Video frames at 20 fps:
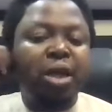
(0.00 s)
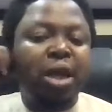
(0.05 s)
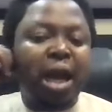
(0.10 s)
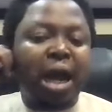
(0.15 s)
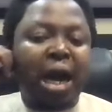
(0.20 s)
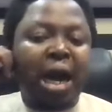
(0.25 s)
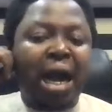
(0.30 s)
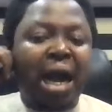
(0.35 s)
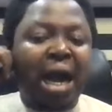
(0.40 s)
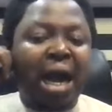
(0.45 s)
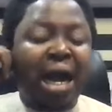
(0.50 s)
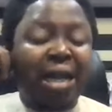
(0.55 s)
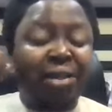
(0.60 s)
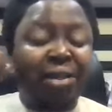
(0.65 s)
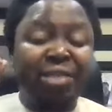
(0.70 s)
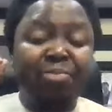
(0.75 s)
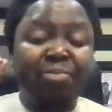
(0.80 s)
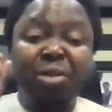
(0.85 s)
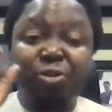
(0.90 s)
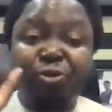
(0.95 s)
And
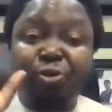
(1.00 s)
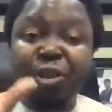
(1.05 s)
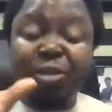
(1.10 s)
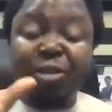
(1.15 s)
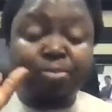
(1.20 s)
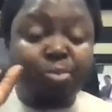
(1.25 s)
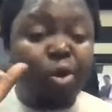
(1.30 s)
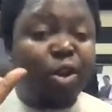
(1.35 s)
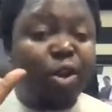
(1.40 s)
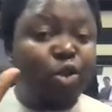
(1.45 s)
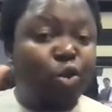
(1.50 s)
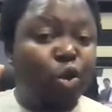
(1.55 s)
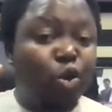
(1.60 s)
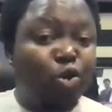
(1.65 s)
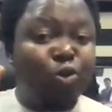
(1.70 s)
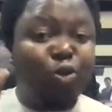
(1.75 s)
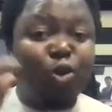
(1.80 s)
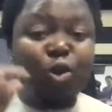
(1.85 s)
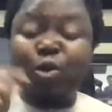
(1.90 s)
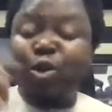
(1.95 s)
this may fit more into what
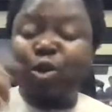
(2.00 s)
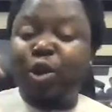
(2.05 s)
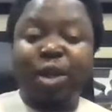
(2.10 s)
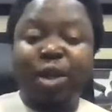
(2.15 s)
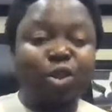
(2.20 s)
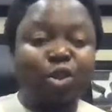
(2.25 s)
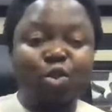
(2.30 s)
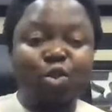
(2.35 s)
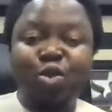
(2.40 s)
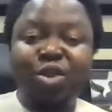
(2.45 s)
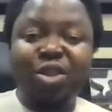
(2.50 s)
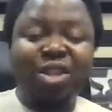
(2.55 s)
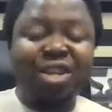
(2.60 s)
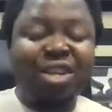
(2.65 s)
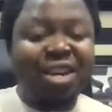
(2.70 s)
you've always understood.